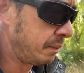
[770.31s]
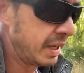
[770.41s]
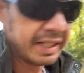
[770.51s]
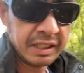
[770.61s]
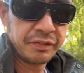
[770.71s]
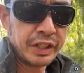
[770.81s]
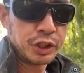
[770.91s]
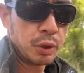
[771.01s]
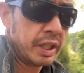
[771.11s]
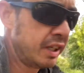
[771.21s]

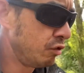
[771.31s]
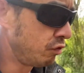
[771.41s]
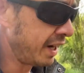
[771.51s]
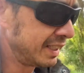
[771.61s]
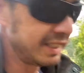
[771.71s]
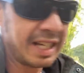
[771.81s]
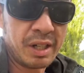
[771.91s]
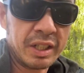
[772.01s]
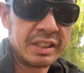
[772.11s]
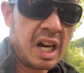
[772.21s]
individually, writing
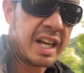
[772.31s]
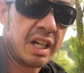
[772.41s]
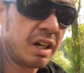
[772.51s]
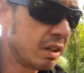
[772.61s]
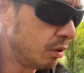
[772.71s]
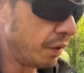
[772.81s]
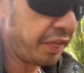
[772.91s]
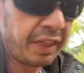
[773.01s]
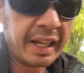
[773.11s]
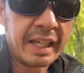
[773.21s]
out a dialogue or
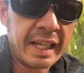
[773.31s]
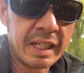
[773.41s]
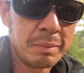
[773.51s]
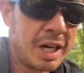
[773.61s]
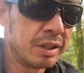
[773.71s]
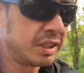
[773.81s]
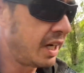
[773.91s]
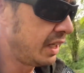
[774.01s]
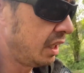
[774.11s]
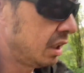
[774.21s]
thinking about a
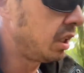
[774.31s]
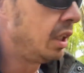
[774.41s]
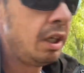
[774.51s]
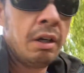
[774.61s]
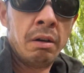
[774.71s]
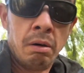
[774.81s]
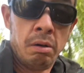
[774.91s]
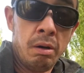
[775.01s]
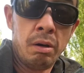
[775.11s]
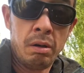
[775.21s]
dialogue,
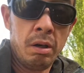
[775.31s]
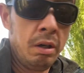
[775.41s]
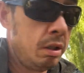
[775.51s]
or